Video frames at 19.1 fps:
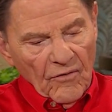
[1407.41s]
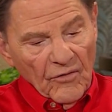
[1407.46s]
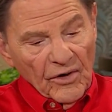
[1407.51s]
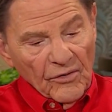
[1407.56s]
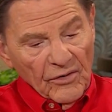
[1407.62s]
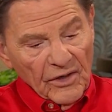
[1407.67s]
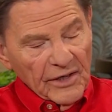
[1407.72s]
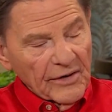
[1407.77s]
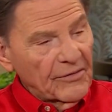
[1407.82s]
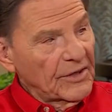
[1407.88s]
We
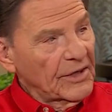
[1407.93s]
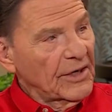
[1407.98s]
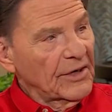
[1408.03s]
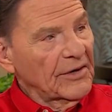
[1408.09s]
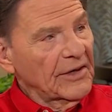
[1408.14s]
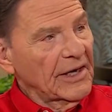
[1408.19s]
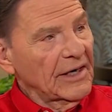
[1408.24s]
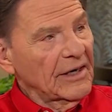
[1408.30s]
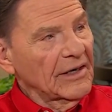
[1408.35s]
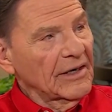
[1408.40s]
were living there in
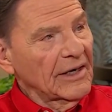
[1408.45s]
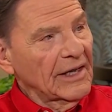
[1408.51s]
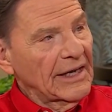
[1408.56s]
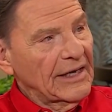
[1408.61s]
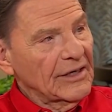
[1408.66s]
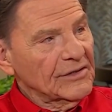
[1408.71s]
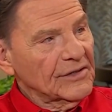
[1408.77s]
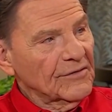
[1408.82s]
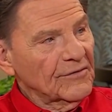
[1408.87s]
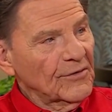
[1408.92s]
that little
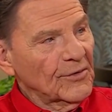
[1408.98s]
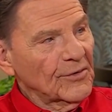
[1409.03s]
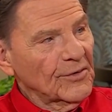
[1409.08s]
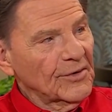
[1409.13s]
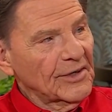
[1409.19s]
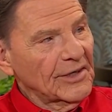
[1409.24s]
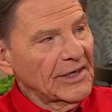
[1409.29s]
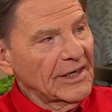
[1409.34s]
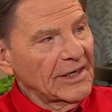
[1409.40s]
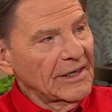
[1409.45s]
house in
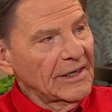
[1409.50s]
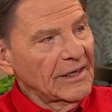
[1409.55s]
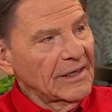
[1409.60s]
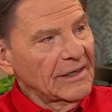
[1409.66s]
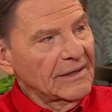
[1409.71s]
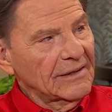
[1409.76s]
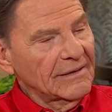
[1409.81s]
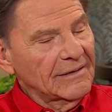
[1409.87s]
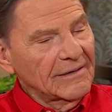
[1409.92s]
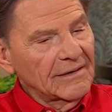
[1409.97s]
Florentine, and
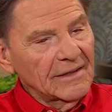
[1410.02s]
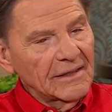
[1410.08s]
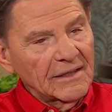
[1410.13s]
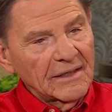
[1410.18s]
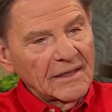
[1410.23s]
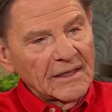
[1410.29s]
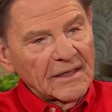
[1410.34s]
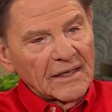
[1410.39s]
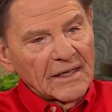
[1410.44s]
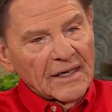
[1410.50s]

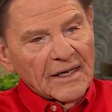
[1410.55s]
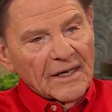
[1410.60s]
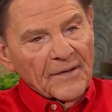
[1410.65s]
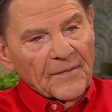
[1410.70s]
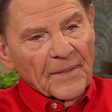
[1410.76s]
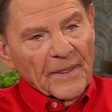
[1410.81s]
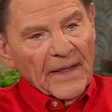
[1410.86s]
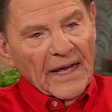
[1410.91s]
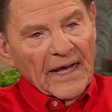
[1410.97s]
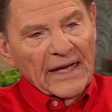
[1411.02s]

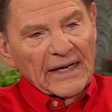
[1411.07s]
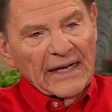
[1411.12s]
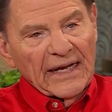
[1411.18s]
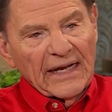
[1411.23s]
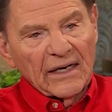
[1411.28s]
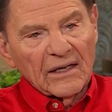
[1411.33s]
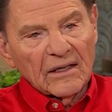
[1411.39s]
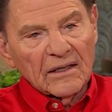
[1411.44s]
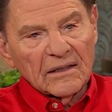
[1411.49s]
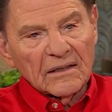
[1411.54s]
I'd
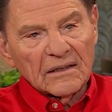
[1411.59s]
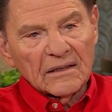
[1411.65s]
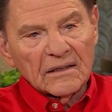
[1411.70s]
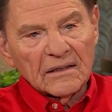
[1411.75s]
had a...